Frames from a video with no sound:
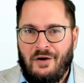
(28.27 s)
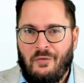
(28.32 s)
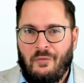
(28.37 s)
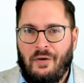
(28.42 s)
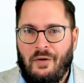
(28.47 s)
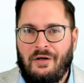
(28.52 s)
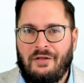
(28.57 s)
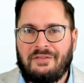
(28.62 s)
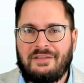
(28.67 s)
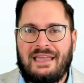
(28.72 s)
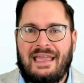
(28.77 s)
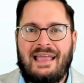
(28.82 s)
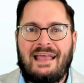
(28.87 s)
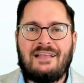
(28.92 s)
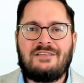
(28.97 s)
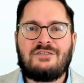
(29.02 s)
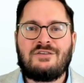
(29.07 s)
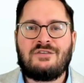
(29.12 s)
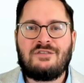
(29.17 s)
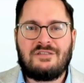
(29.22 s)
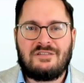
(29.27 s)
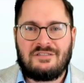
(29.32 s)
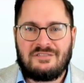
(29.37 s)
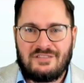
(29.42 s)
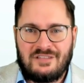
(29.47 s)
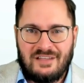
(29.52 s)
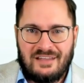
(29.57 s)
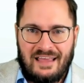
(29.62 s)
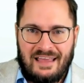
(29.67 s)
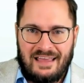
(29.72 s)
Well, the answer
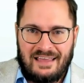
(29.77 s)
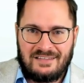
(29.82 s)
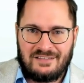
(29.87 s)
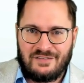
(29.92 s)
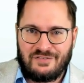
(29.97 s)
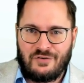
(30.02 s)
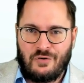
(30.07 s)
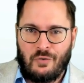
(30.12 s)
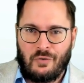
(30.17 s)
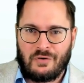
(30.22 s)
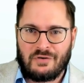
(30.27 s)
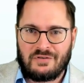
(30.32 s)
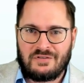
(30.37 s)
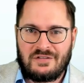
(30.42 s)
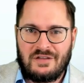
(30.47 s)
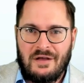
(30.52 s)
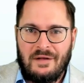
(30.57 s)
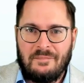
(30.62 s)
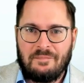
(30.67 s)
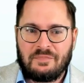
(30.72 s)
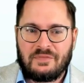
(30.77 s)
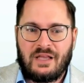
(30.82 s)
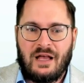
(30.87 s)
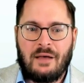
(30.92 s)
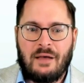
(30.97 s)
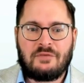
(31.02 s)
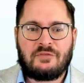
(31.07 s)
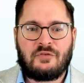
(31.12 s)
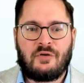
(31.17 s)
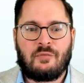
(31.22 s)
to this, of course,
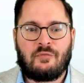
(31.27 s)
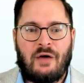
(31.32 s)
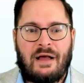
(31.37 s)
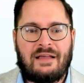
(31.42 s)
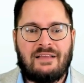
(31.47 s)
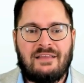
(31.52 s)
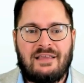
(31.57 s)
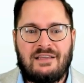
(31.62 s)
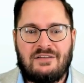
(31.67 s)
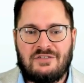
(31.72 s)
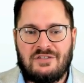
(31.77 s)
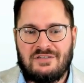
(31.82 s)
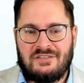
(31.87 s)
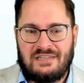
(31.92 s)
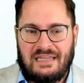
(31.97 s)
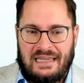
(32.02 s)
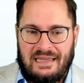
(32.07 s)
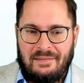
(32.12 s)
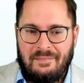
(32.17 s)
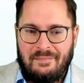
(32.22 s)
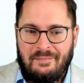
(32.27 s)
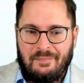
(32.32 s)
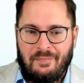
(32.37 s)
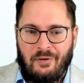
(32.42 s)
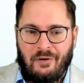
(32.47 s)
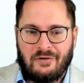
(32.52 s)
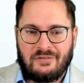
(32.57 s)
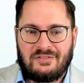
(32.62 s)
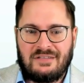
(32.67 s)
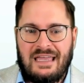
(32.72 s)
comes from Regulation Z,
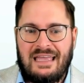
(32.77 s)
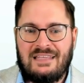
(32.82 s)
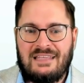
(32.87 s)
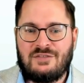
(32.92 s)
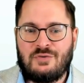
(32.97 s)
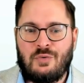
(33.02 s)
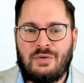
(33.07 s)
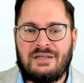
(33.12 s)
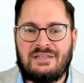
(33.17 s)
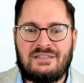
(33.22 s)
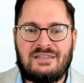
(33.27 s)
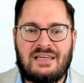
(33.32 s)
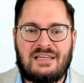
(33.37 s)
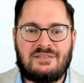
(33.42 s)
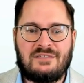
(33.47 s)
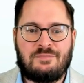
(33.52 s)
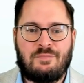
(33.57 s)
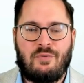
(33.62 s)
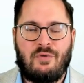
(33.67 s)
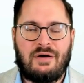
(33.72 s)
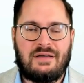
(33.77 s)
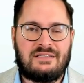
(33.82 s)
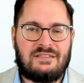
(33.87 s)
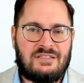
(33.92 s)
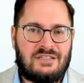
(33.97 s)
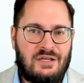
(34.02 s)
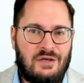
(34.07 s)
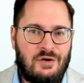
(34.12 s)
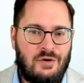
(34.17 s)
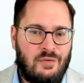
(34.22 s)
Part
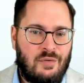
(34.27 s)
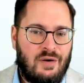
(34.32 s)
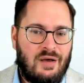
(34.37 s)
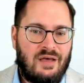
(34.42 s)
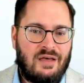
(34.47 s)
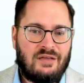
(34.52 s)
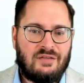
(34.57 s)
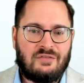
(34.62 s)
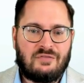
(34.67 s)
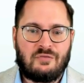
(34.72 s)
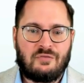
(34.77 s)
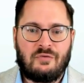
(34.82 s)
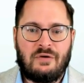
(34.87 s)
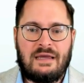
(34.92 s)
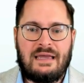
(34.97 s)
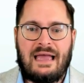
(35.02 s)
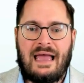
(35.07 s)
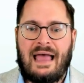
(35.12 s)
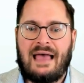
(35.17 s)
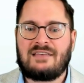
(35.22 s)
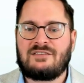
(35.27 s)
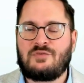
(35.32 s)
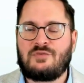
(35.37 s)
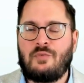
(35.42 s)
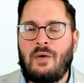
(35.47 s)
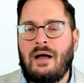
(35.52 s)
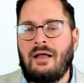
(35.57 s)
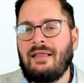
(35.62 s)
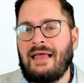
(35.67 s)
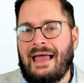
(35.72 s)
1026.23, as
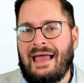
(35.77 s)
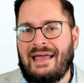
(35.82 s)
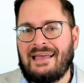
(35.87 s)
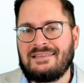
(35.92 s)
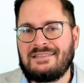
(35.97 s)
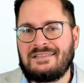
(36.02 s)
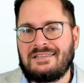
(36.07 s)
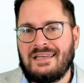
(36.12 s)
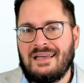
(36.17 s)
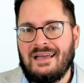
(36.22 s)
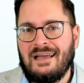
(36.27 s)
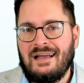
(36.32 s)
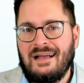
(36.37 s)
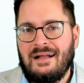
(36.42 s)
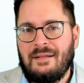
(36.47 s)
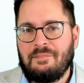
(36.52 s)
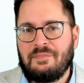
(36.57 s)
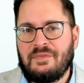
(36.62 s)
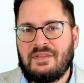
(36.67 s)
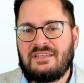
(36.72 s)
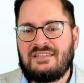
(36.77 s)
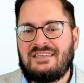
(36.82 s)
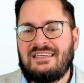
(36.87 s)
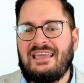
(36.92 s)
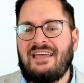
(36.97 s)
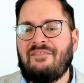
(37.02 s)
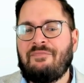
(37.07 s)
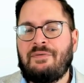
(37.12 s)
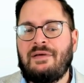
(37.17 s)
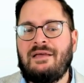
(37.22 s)
well as the
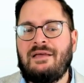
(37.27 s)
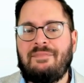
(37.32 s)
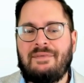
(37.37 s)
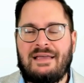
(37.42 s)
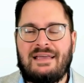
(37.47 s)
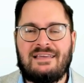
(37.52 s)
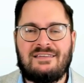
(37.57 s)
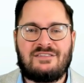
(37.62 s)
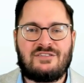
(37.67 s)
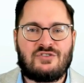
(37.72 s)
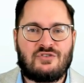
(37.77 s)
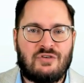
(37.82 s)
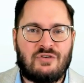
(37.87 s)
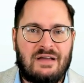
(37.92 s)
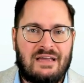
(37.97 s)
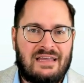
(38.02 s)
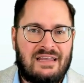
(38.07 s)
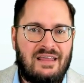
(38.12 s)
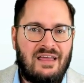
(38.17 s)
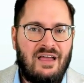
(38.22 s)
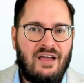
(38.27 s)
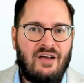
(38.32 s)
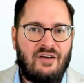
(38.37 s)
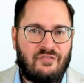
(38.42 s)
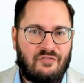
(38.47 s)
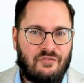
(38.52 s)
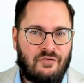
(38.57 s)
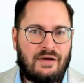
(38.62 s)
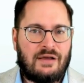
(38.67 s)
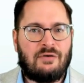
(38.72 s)
CFPB's TRID
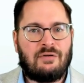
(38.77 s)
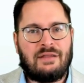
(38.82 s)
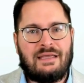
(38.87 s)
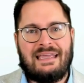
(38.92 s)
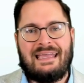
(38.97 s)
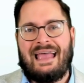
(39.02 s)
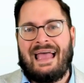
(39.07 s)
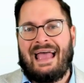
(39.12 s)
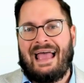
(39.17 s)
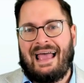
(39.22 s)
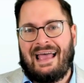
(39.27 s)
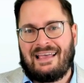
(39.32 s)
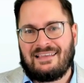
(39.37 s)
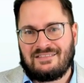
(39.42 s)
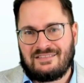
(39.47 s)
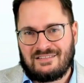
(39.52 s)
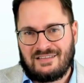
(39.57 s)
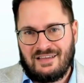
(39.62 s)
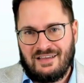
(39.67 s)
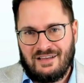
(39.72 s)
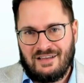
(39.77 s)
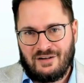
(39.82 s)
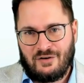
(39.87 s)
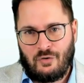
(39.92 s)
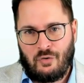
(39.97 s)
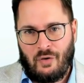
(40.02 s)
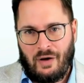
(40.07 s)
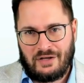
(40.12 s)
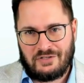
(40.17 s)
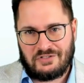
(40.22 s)
frequently asked
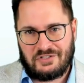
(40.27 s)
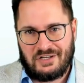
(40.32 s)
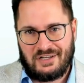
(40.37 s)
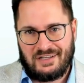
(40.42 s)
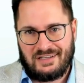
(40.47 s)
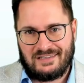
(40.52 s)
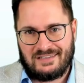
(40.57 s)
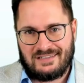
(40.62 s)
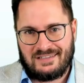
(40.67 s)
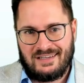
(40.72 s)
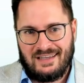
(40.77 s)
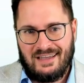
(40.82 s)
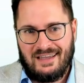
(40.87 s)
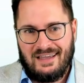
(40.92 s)
questions.